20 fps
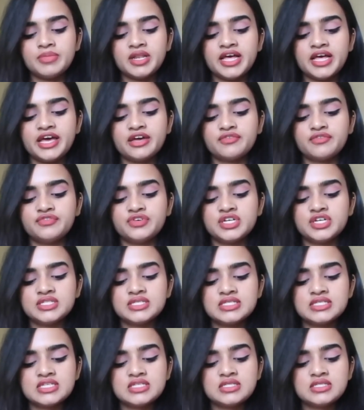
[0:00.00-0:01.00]
Like for
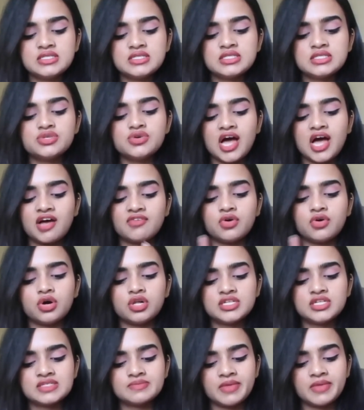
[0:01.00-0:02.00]
instance, you have
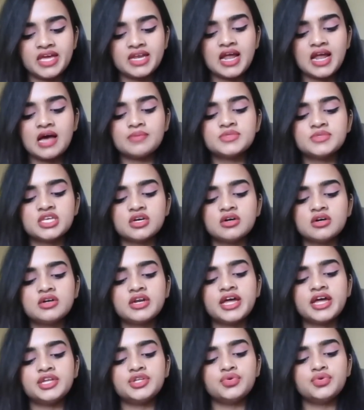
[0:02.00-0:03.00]
all these main apps here
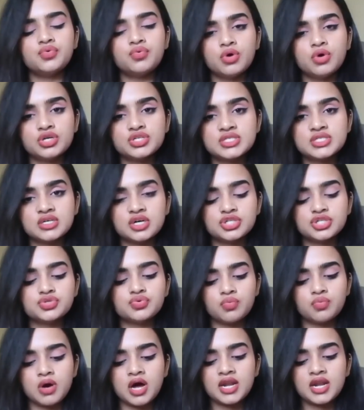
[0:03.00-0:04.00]
and you want to search
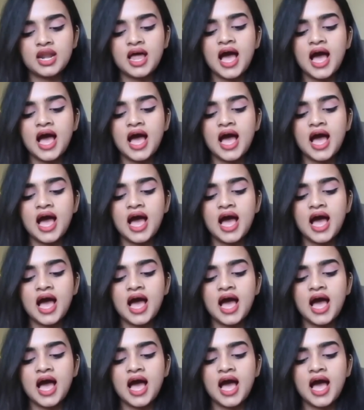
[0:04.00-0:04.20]
one